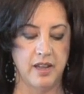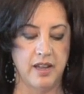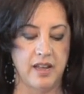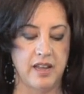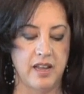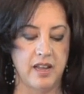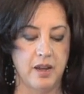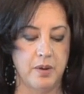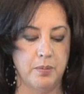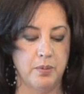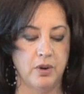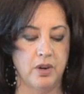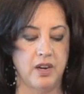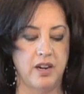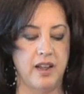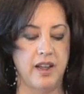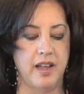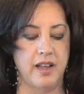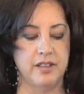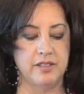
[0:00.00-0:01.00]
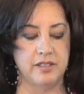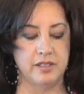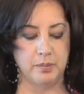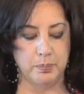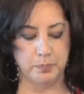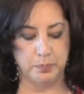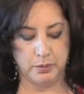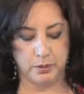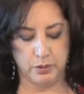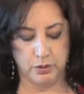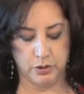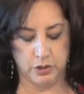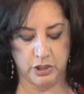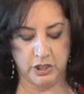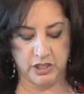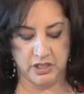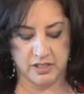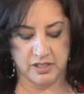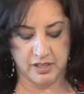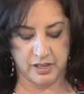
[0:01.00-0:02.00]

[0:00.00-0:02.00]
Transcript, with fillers: And we're going to add some blue cheese,